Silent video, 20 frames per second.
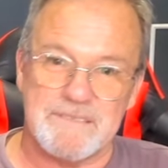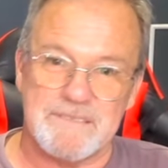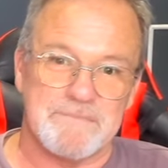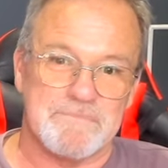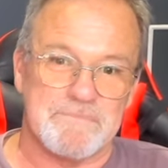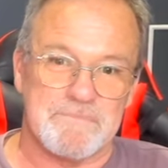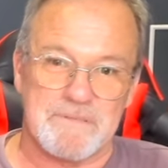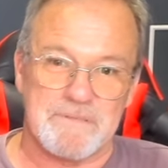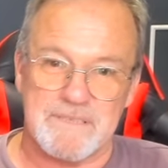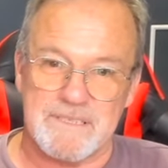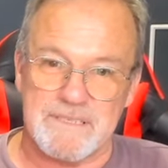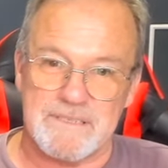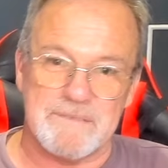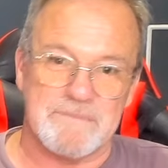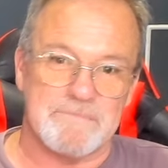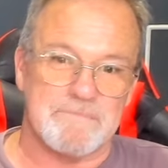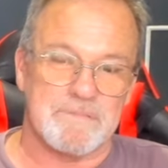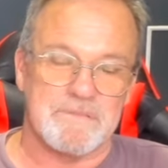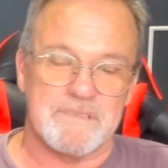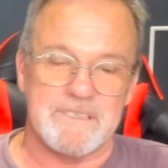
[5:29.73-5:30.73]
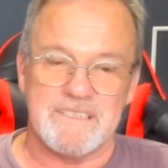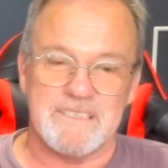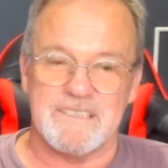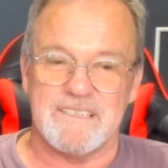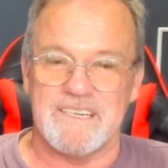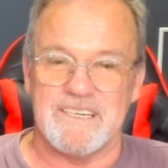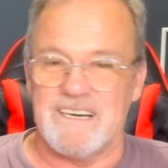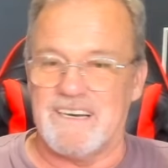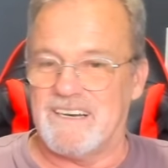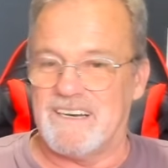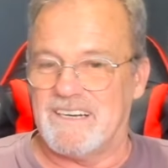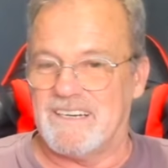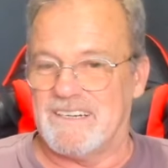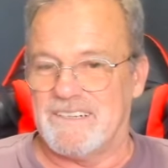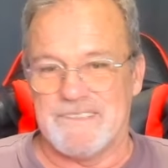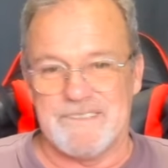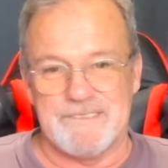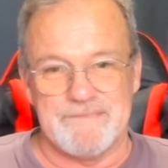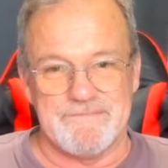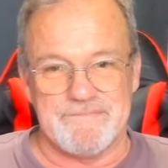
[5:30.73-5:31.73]
and print and print.
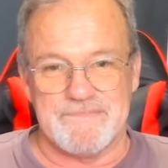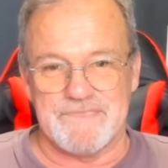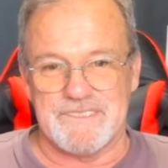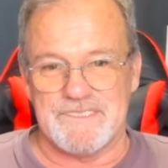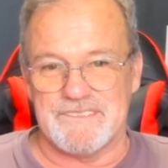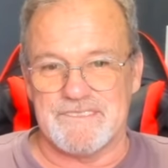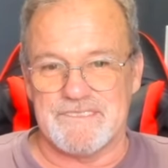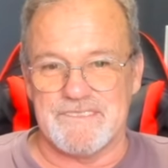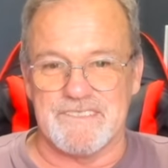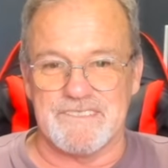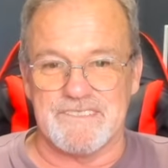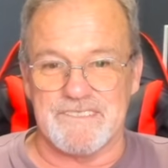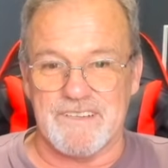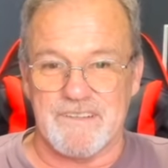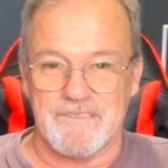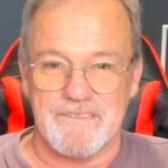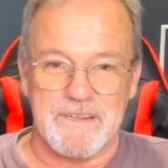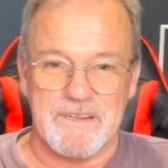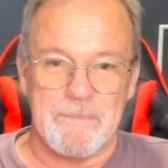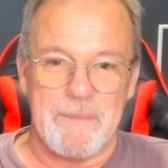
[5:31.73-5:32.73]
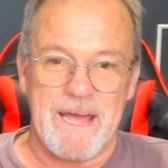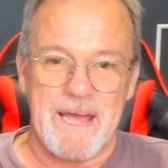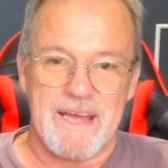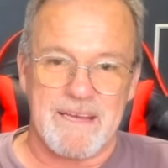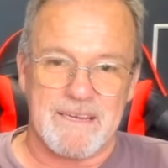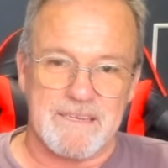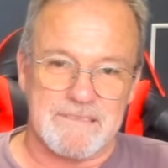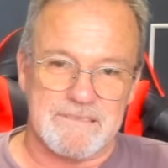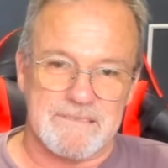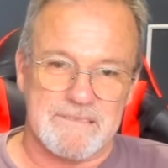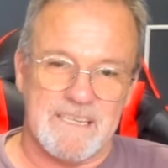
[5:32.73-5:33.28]
There's nothing to back it.